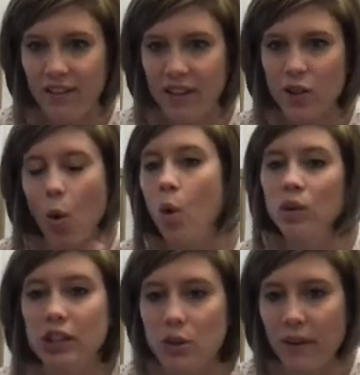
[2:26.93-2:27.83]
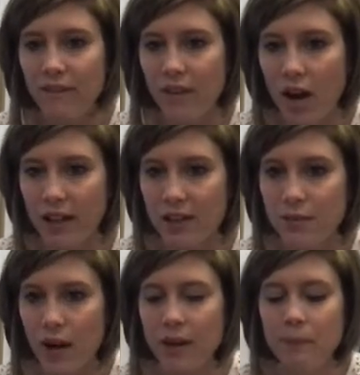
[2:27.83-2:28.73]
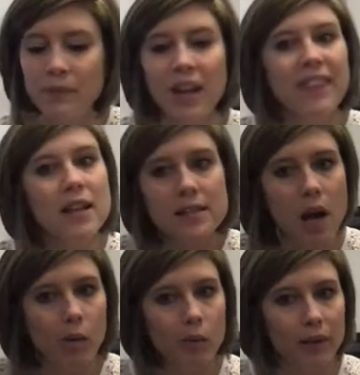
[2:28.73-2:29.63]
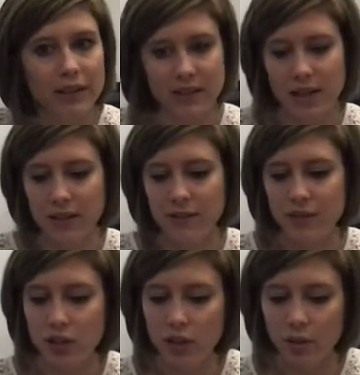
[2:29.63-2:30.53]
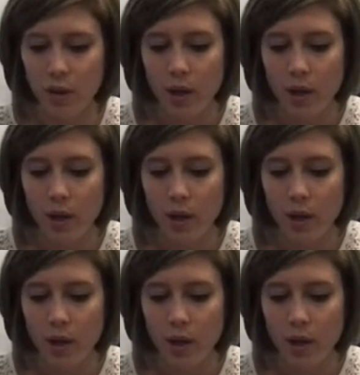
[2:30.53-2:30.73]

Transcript: You only do it in phonics, right? That's not what word detectives do.